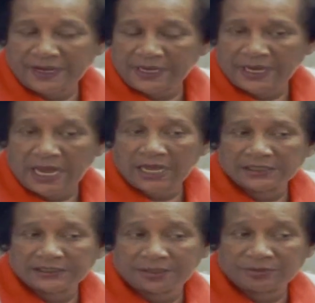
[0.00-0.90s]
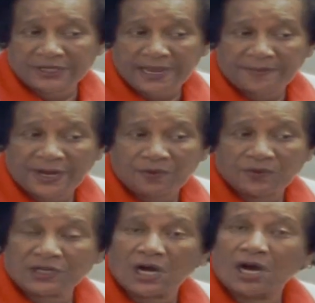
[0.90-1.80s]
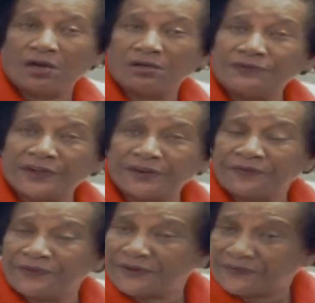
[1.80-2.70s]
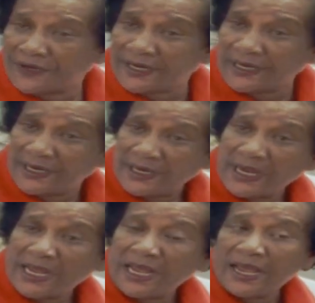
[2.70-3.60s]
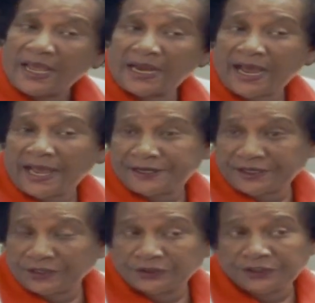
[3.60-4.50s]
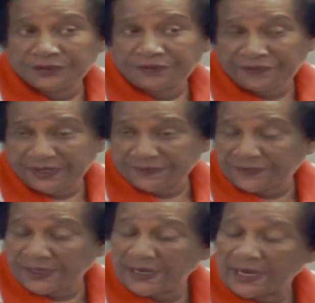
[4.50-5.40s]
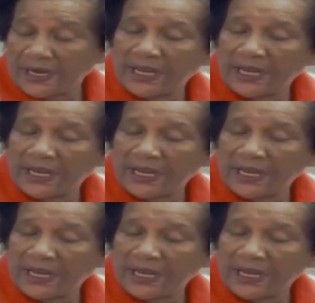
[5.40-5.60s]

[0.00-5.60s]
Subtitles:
And sometimes they would call for the 50, and I had to go to the 50.